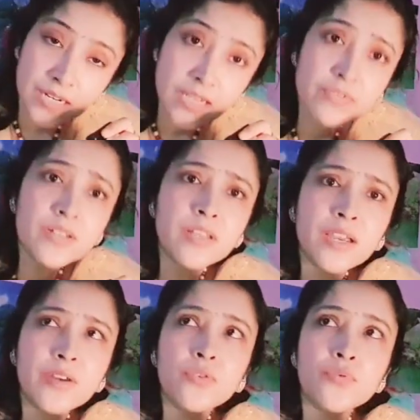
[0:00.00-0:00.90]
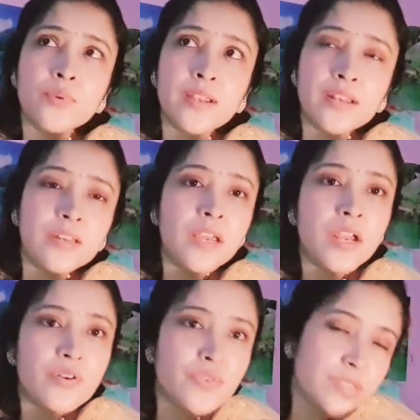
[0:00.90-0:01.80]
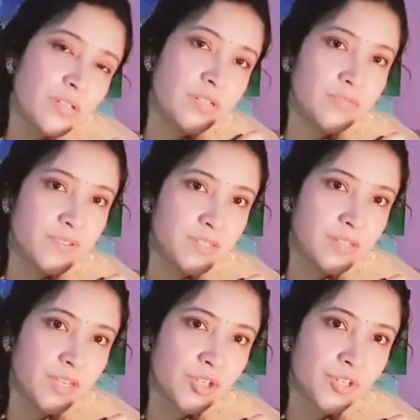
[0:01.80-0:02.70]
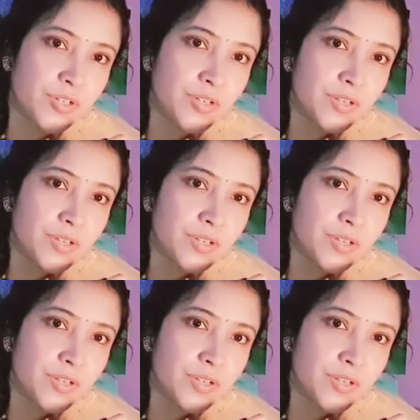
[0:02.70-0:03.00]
even they can do well in research investigation.